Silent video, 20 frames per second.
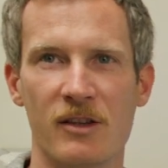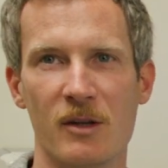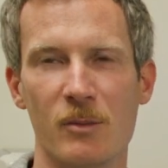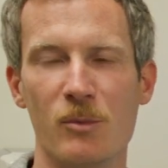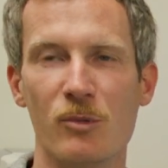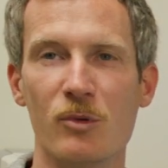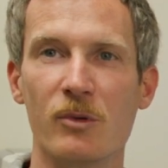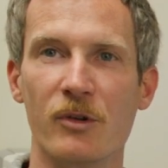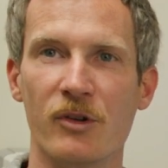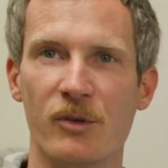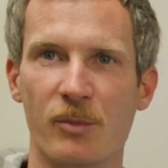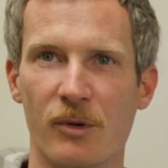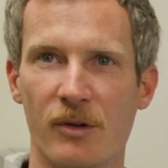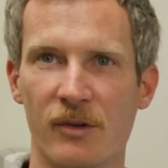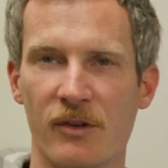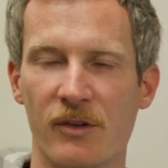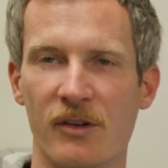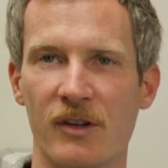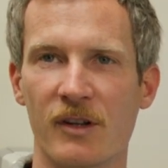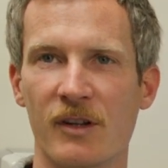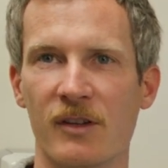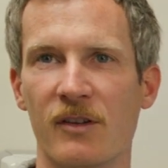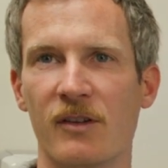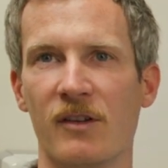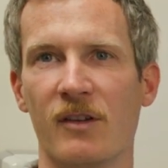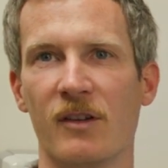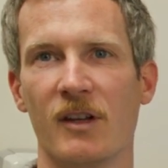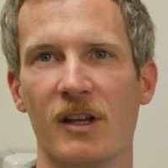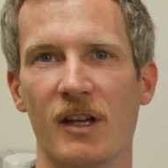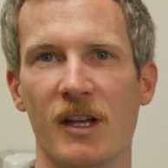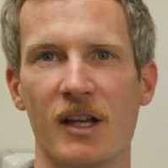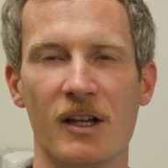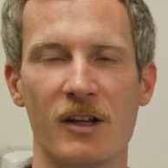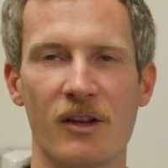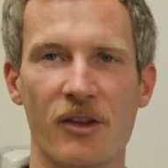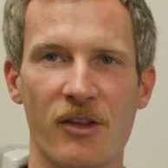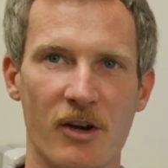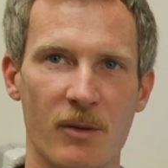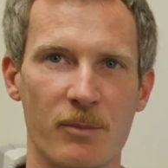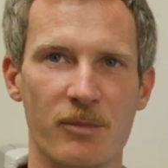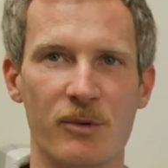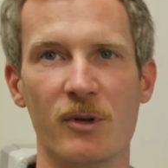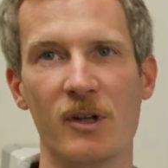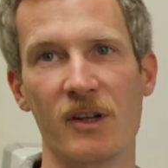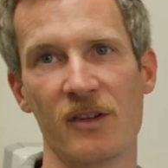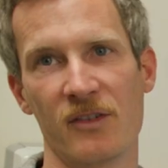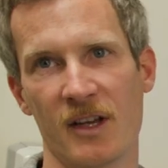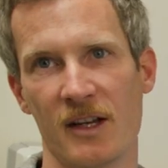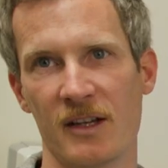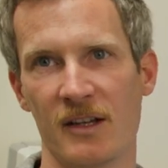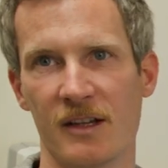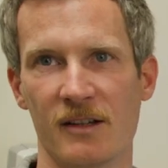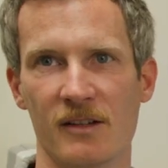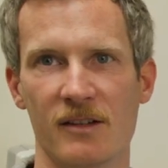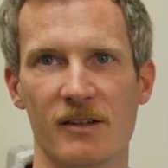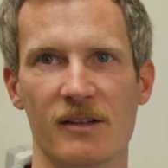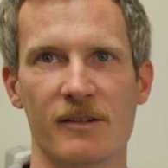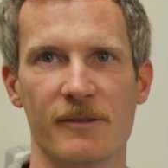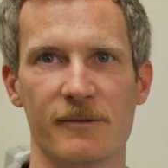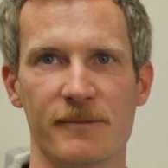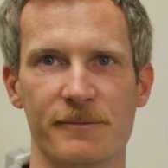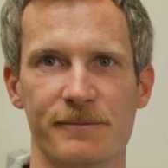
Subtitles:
the immune responses in therapeutic settings.